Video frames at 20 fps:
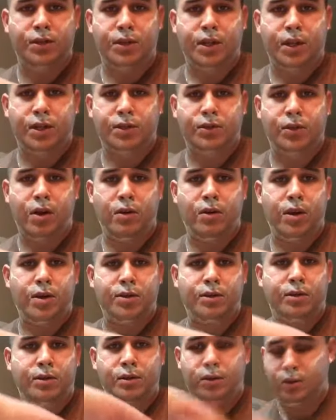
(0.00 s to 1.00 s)
like a straight
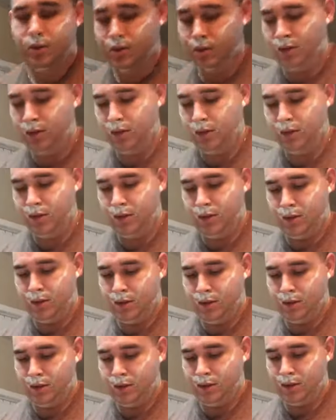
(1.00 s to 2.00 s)
razor.
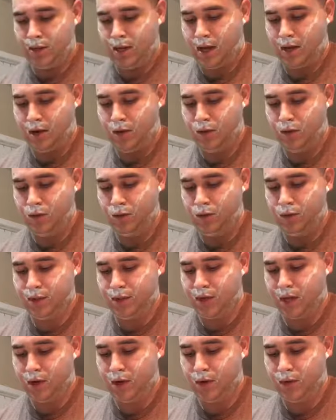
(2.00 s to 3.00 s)
It's got a hone
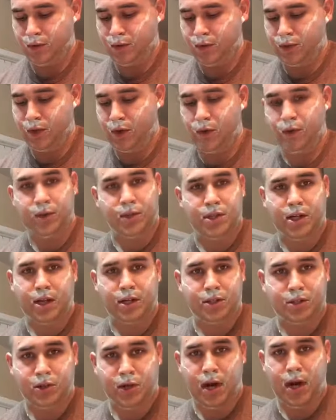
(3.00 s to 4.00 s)
stone, it's got a
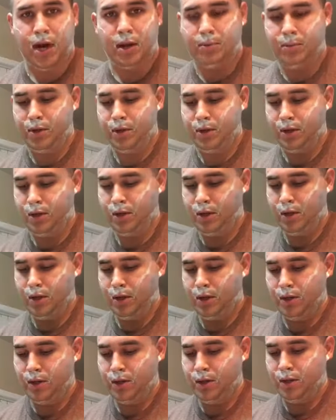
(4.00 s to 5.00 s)
strop,
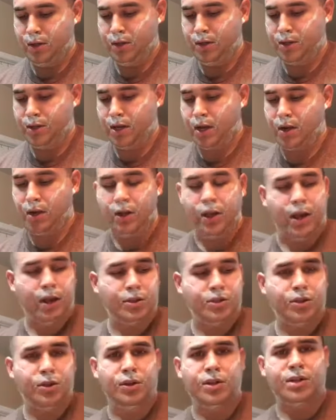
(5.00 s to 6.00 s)
it's got all that. I'll
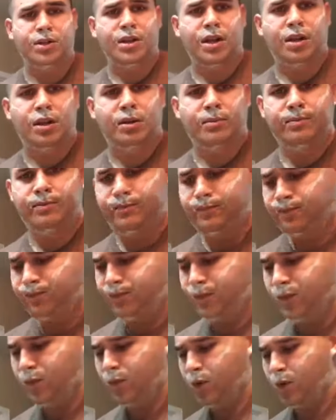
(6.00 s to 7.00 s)
show you the setup
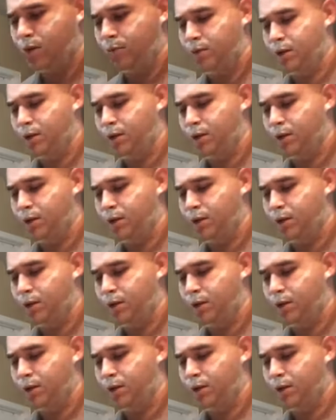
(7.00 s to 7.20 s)
when I'm